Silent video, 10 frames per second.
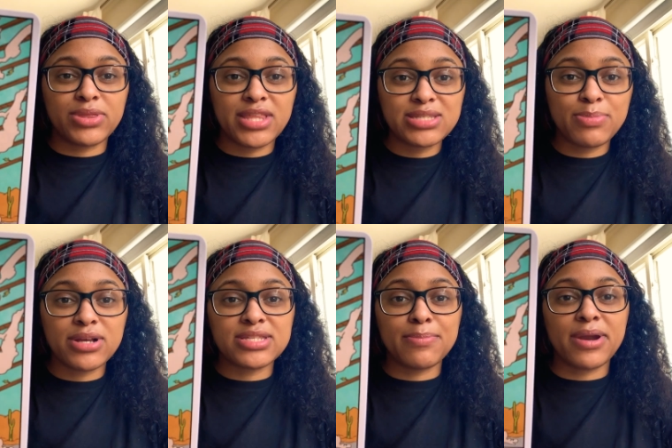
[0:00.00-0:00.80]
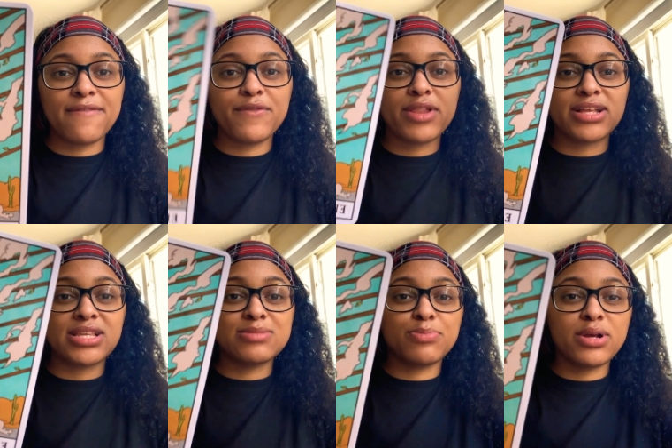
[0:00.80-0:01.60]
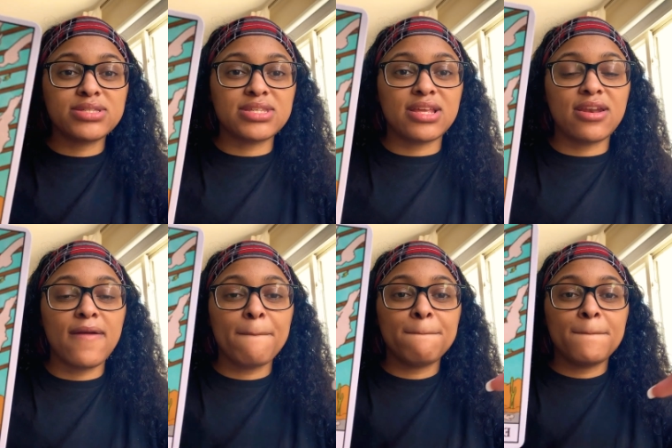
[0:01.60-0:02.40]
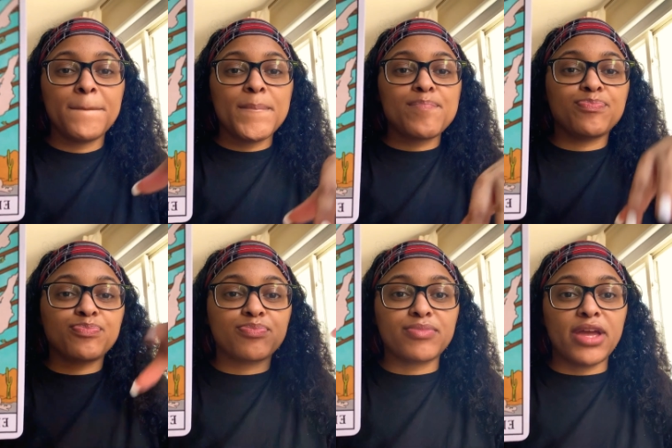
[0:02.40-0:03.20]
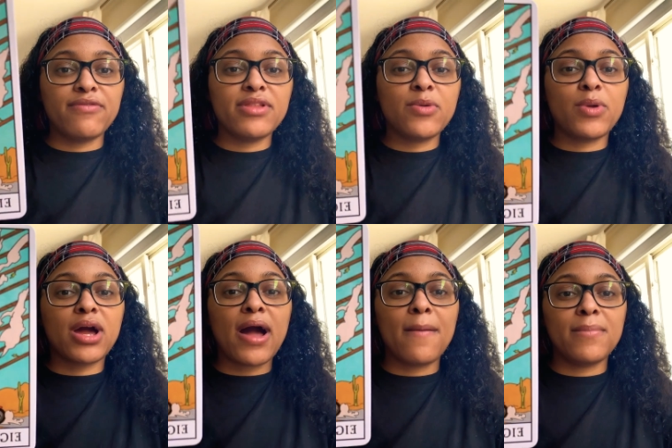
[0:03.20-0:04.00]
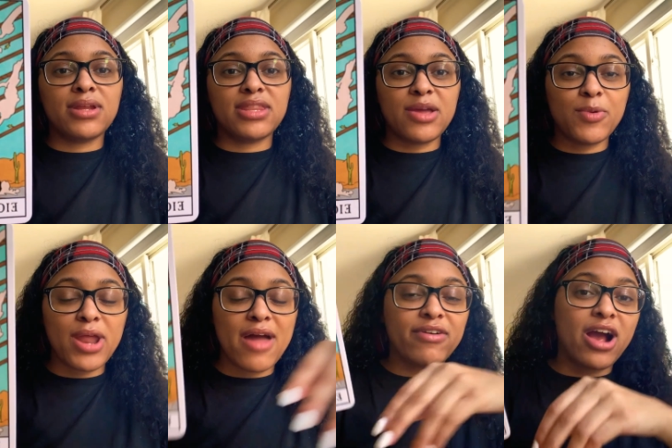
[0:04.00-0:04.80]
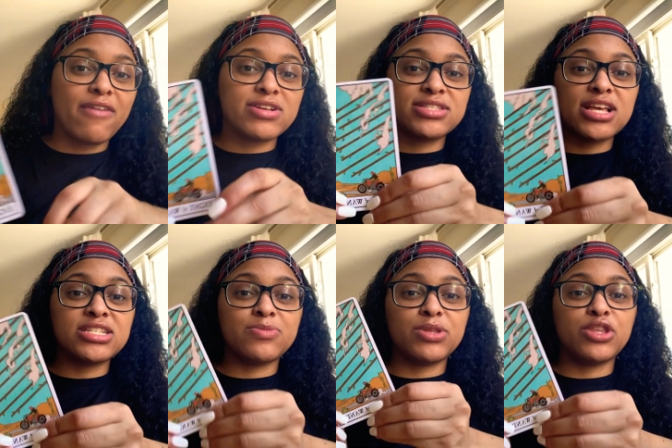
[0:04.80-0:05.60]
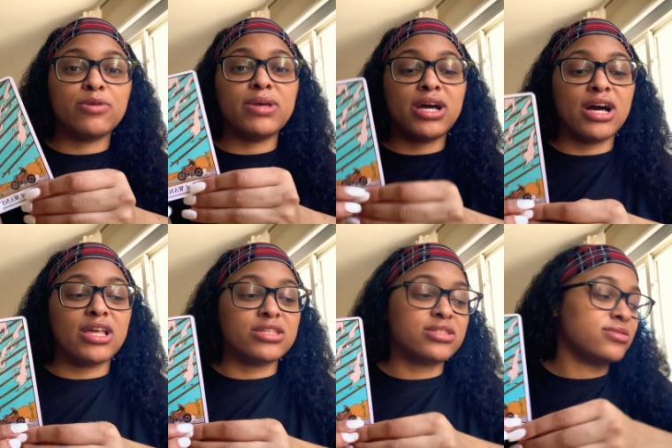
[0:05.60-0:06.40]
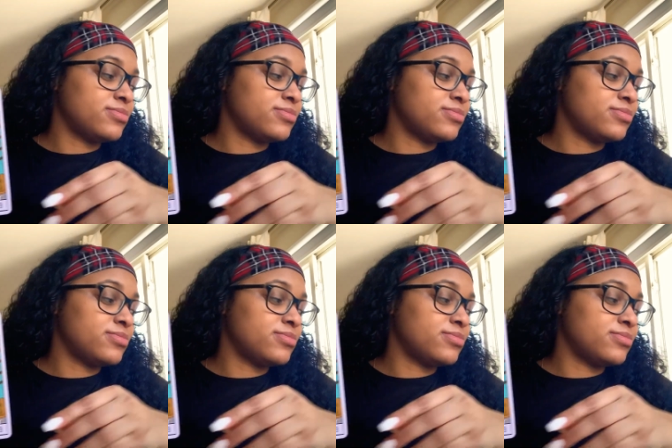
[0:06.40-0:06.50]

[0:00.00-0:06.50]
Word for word: with this person, but I feel like this person, they really want to come in and they want to have a conversation with you because